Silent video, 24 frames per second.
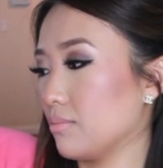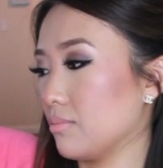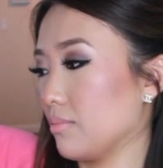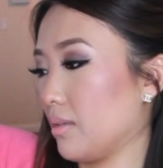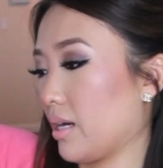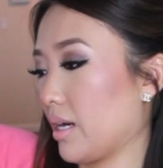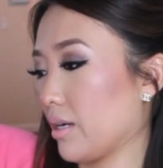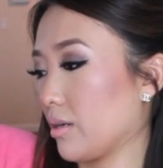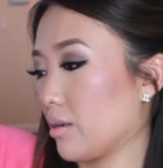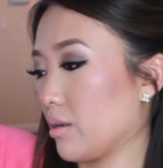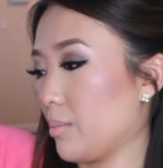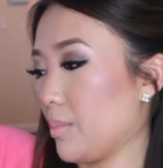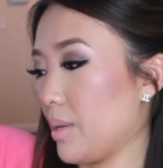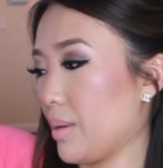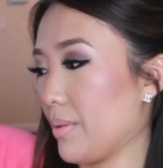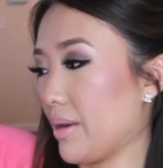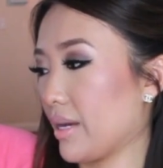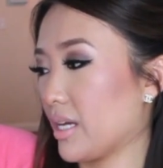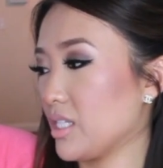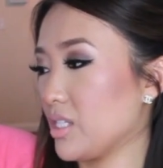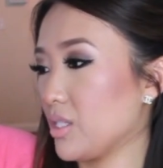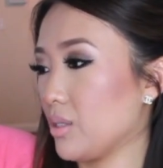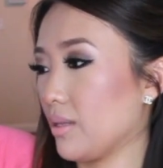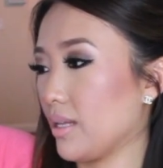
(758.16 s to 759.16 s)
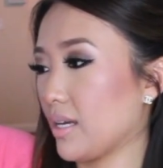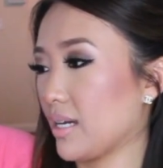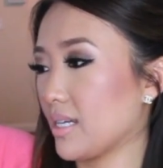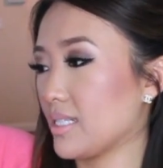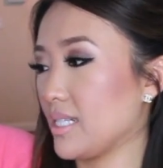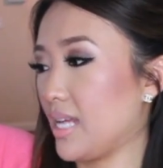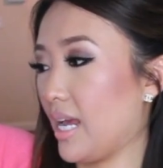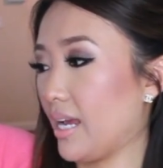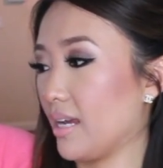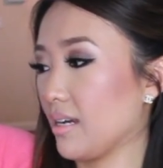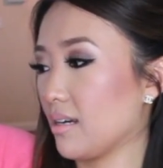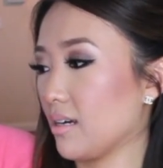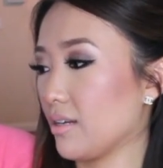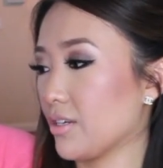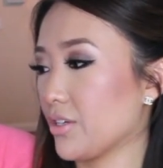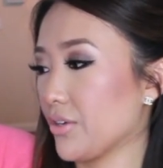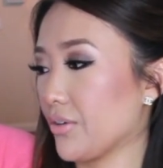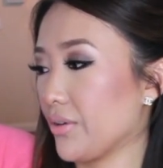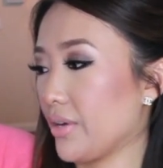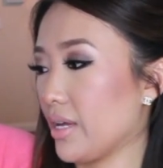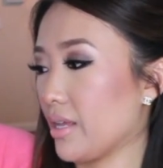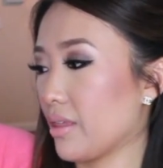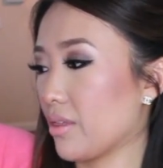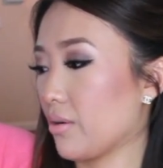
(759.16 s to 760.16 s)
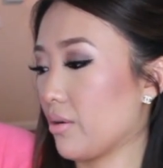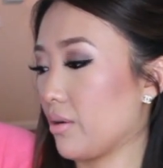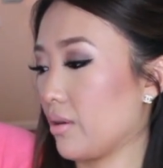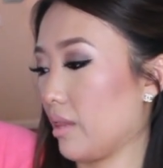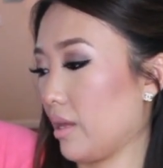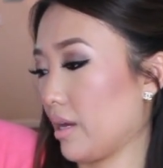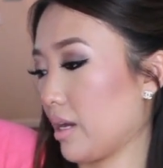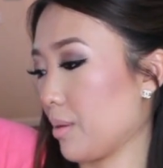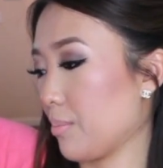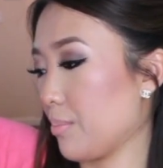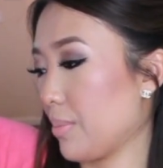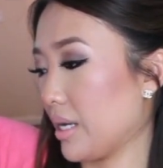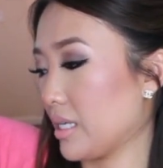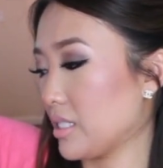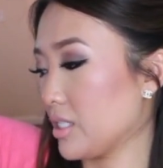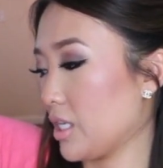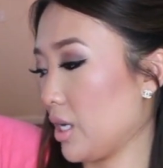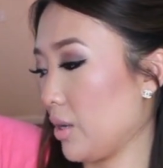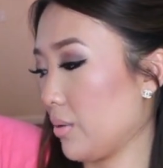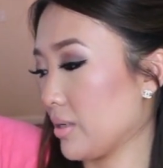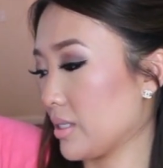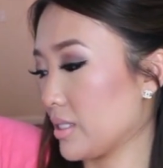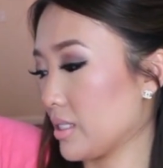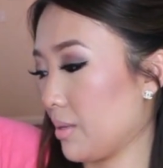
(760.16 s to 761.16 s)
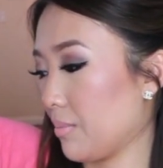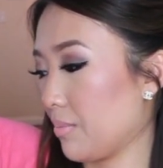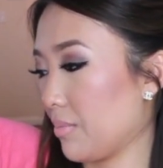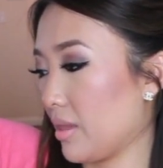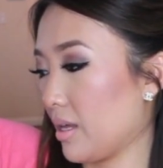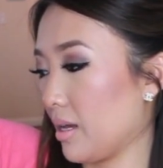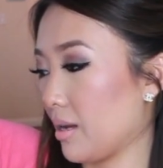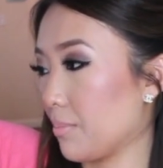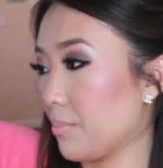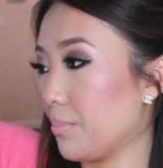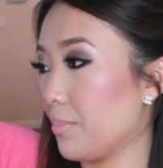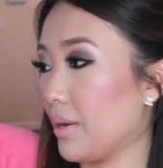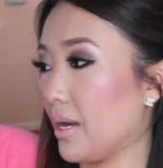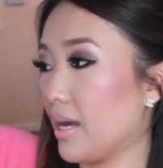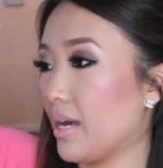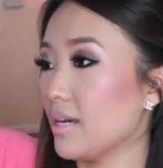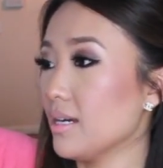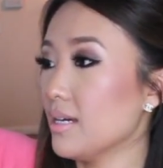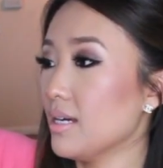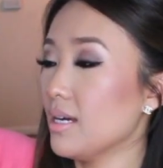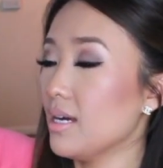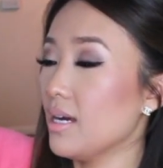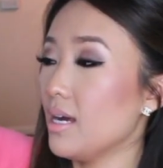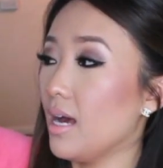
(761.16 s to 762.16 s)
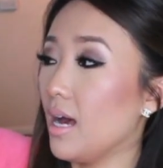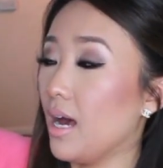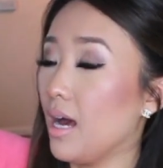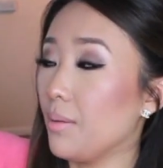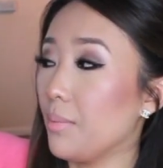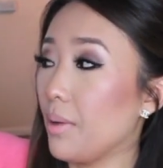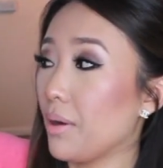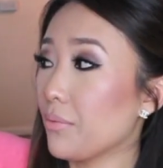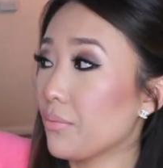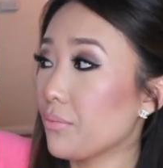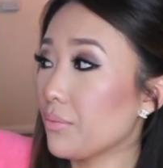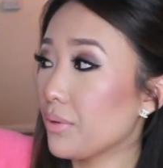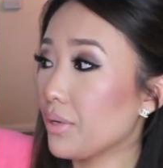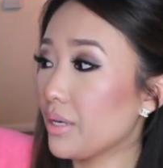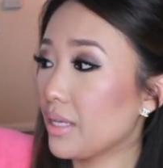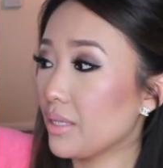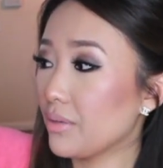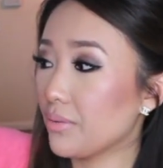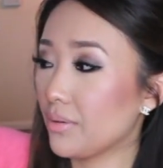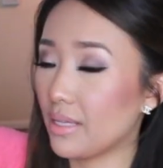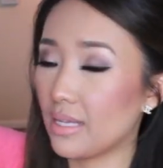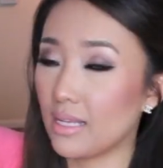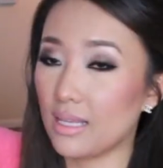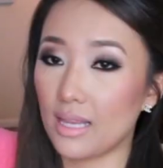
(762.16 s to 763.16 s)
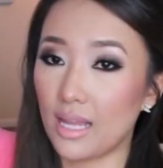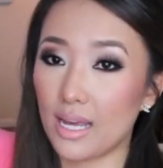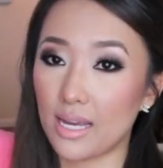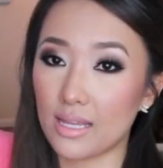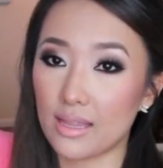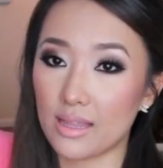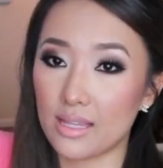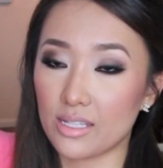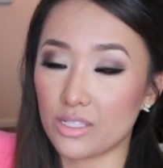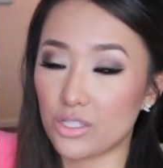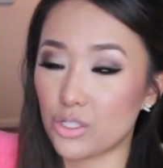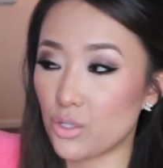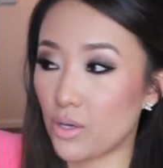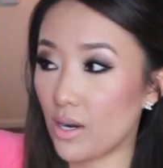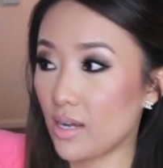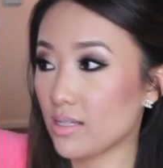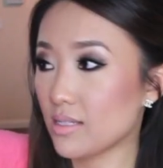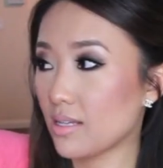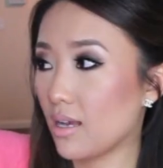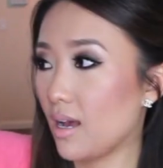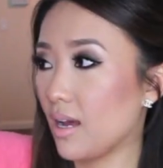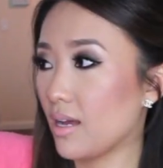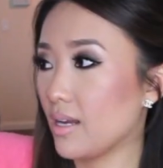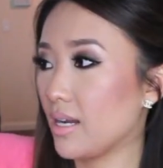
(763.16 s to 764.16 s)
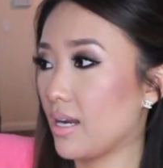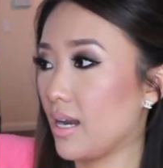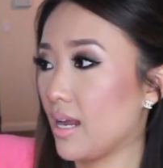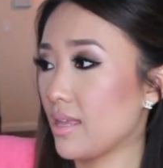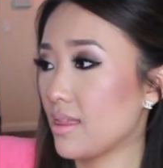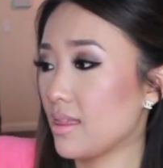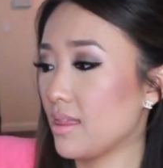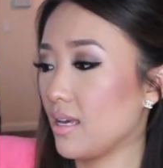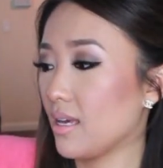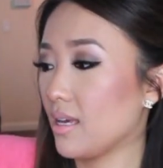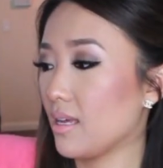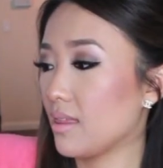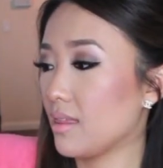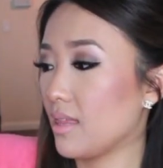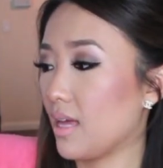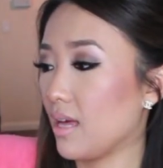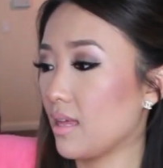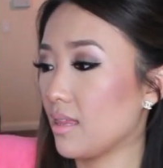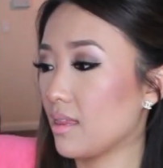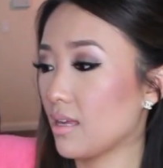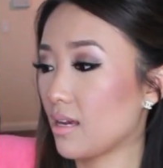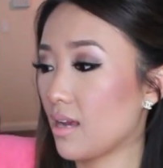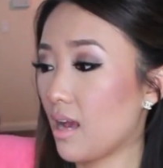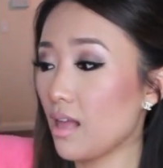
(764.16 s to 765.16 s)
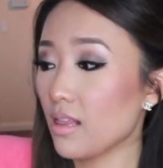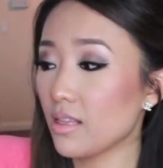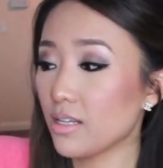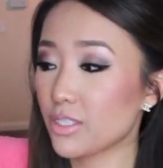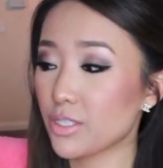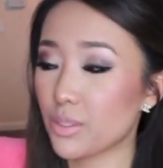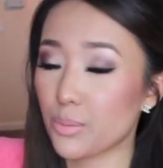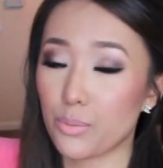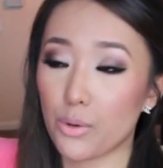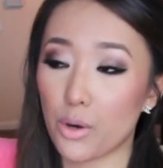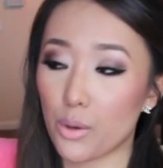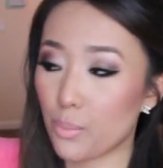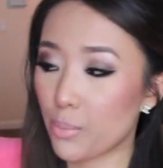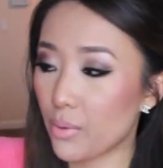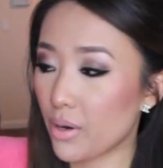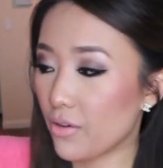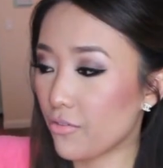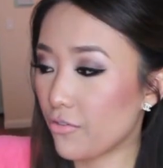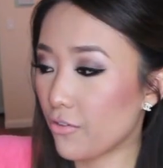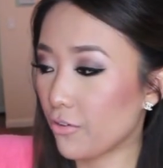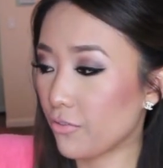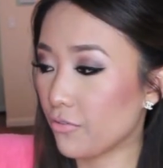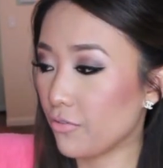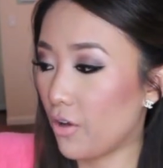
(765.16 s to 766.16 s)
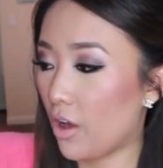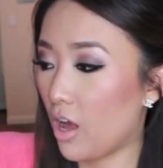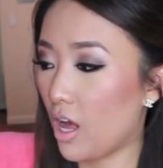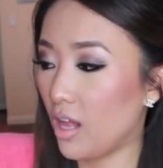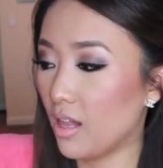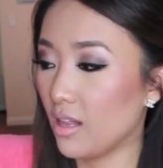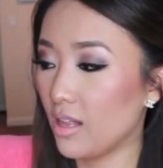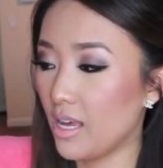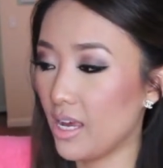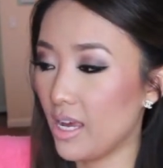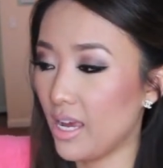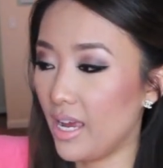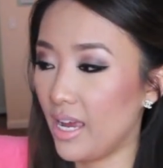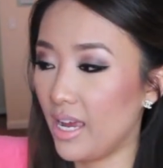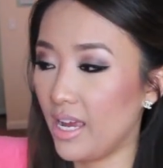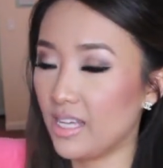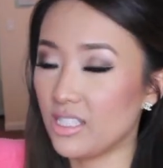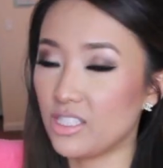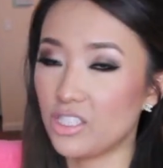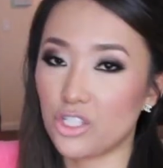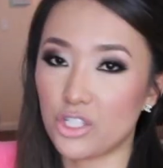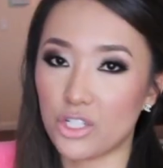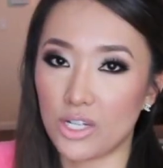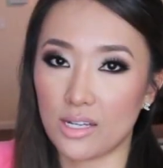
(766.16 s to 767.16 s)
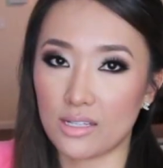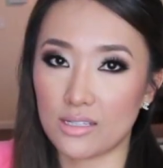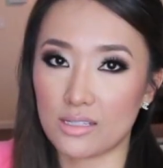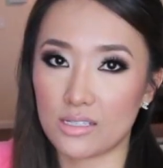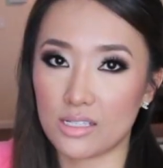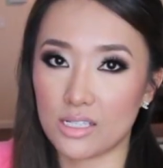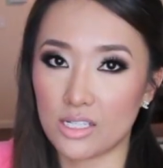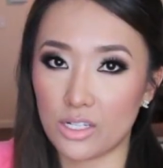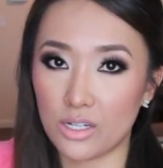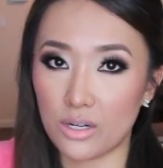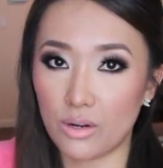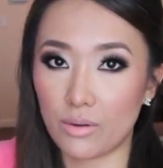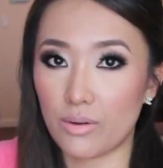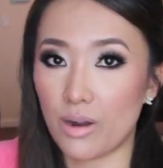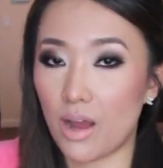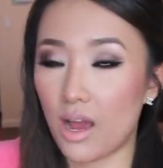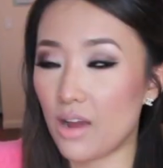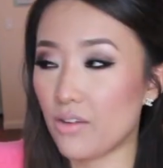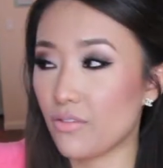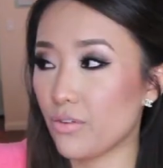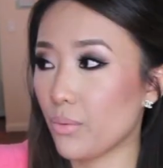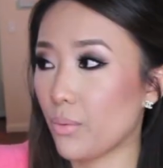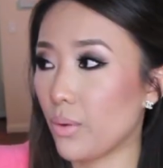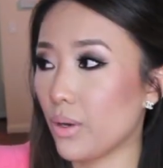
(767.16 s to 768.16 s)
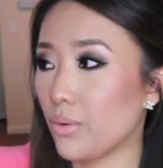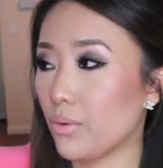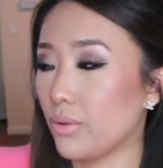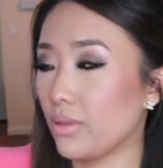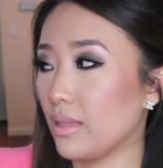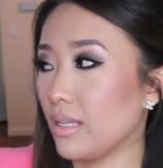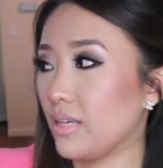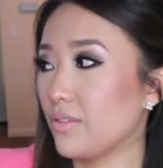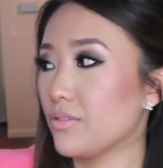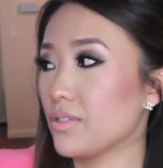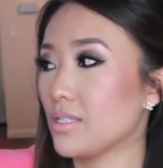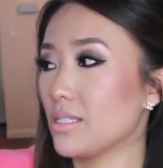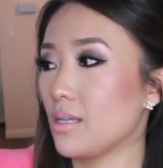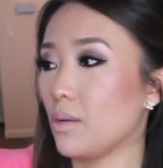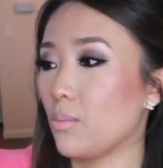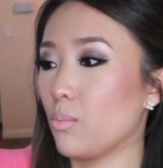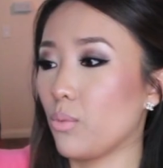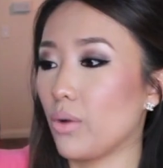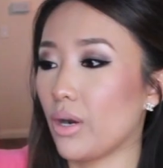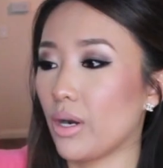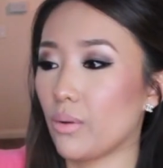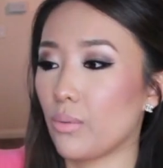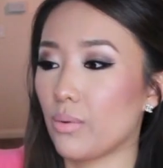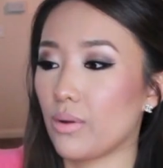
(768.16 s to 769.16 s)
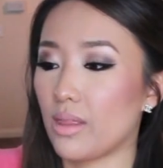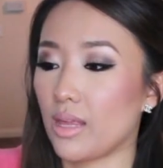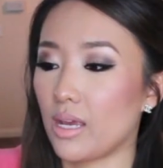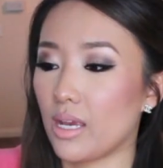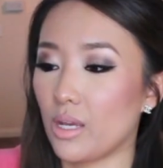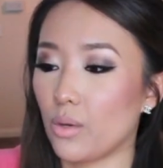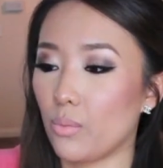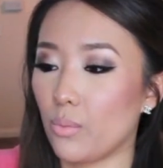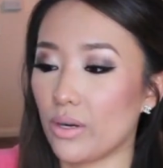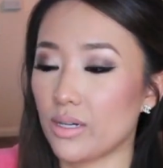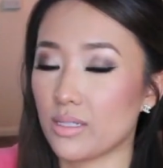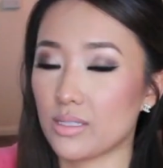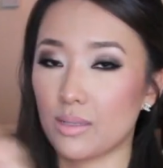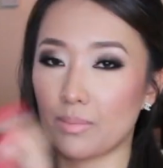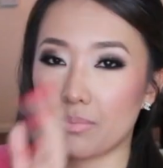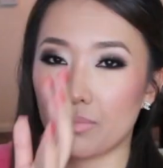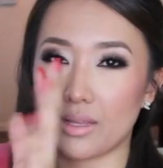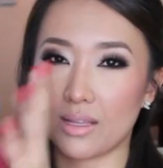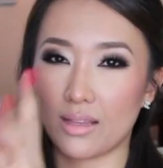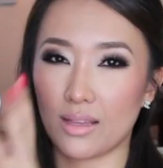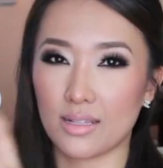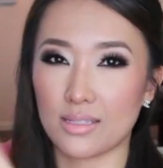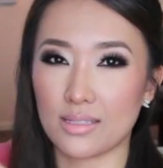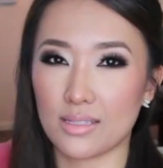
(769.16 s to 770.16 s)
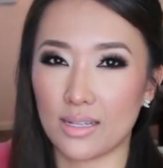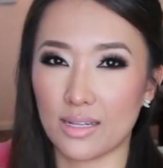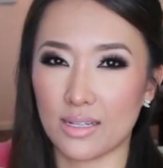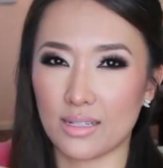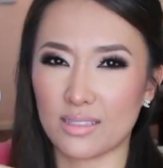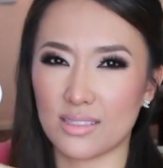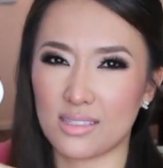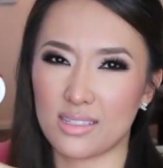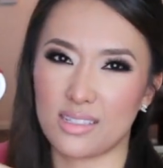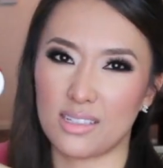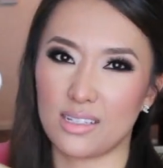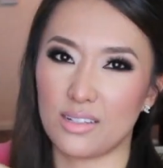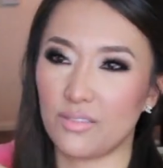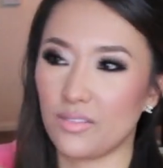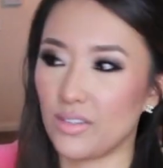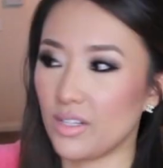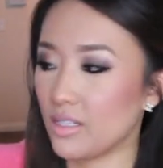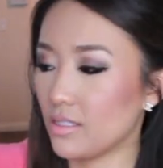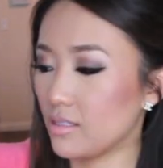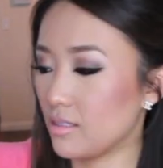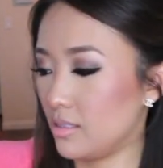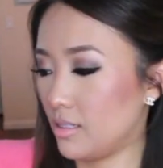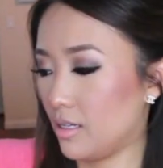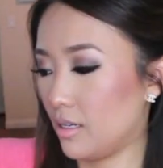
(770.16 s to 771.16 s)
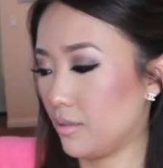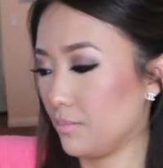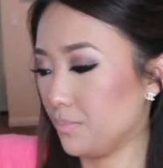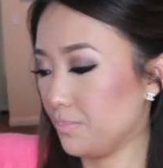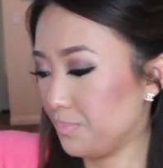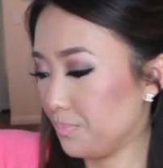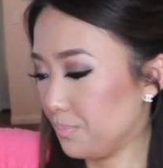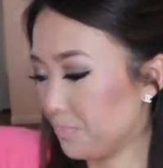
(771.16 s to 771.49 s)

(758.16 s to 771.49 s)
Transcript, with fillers: I don't know, maybe I could do like a tank underneath or like a bandeau or something, but um, I really, really like this dress on and I think that the color is appropriate for fall. It's just, you know, not everyone lives somewhere where they can wear something that's like sleeveless, so.